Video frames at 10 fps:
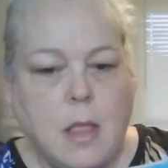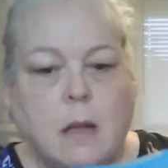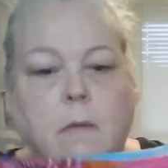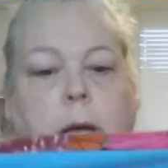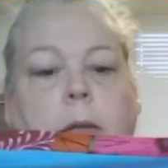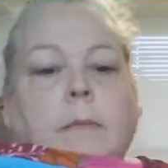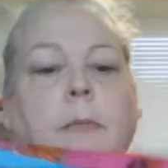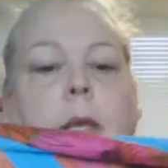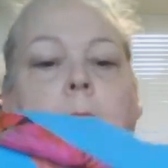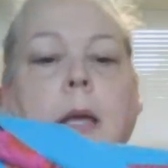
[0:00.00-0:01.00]
Well,
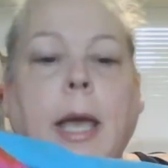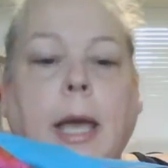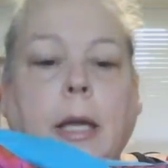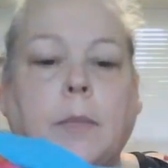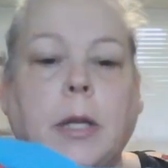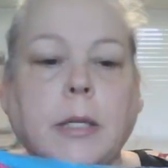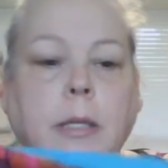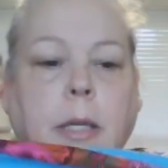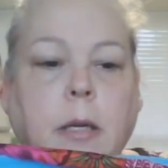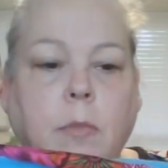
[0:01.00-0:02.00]
8 plus
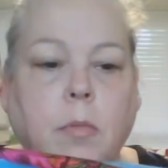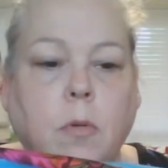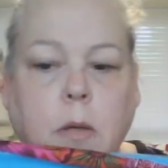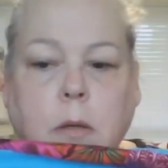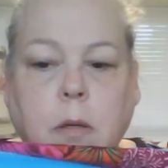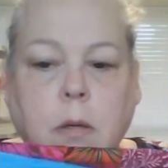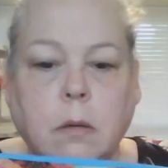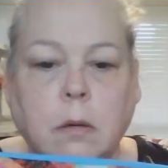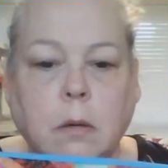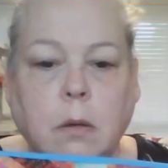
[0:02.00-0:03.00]
the inner border
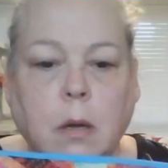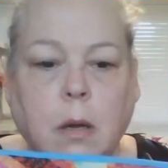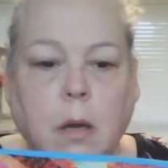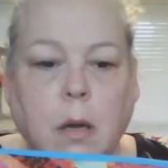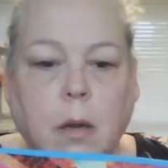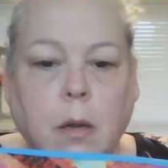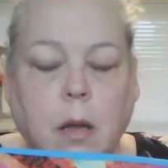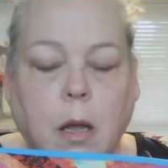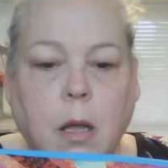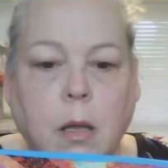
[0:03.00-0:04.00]

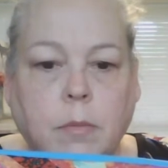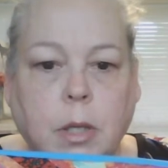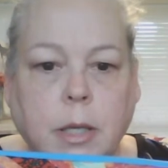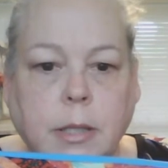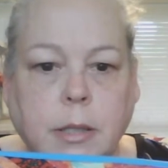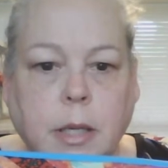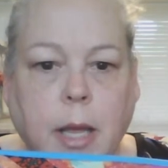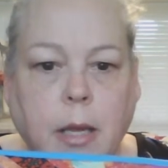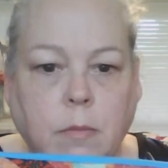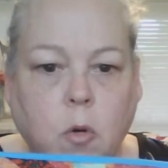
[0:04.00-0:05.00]
um, plus
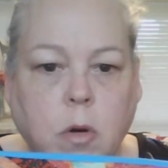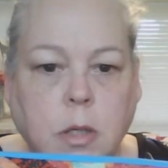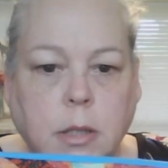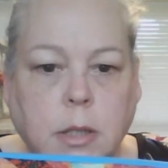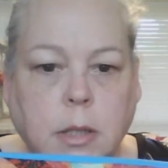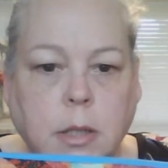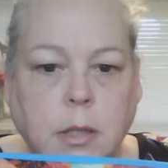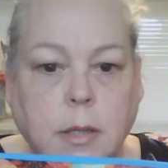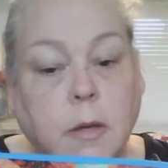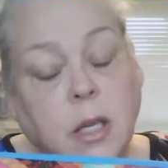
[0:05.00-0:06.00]
8 more.
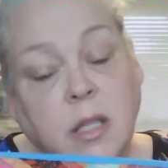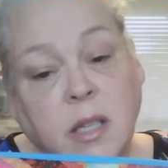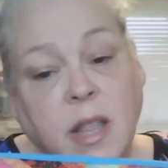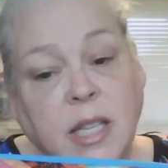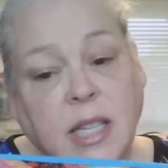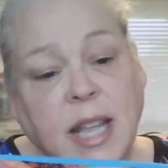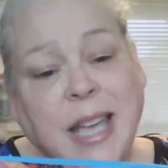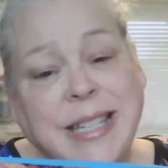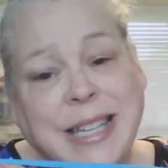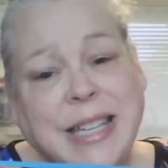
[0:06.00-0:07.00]
So that's an
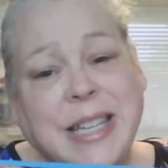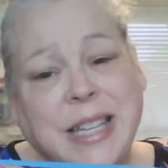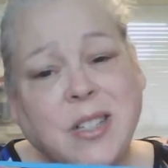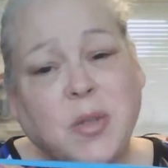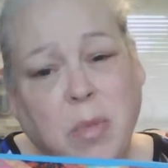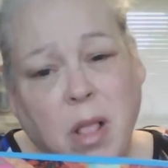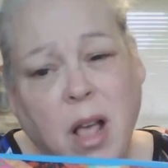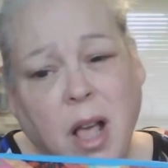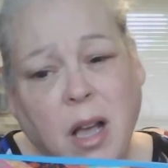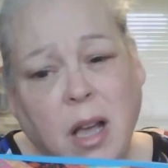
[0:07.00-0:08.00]
18-inch
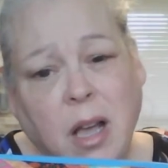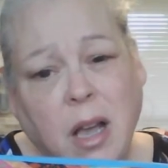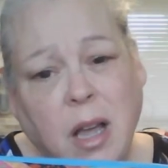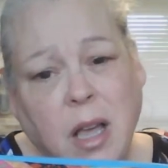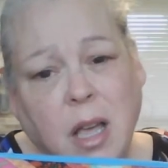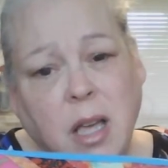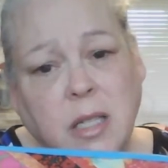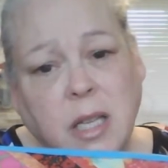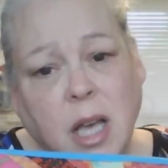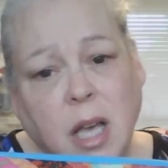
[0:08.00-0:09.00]
block
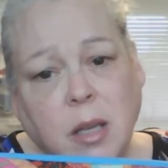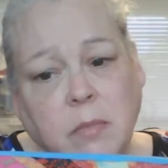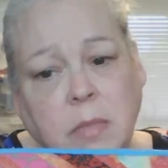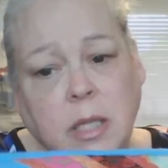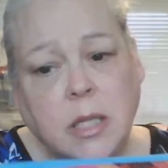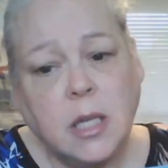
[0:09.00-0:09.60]
times